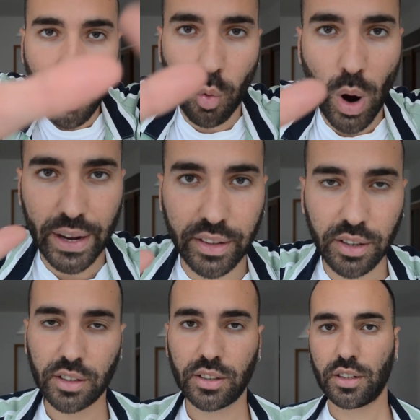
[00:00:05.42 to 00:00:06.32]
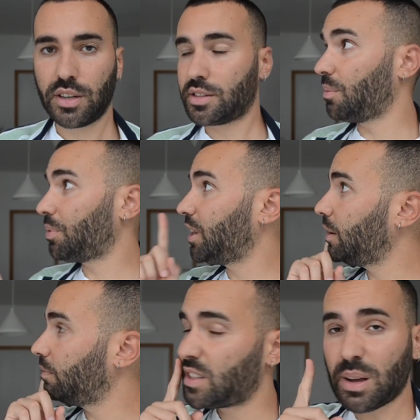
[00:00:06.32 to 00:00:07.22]
No, wait!
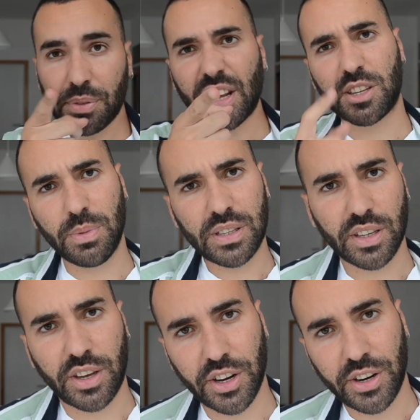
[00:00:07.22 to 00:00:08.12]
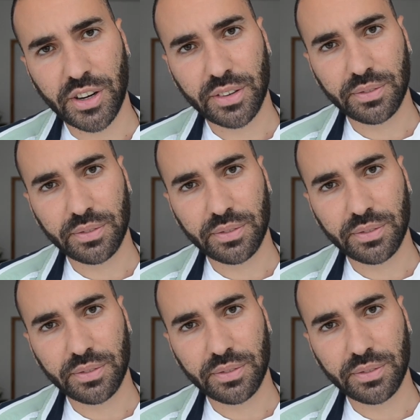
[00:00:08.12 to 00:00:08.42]
Something is missing here.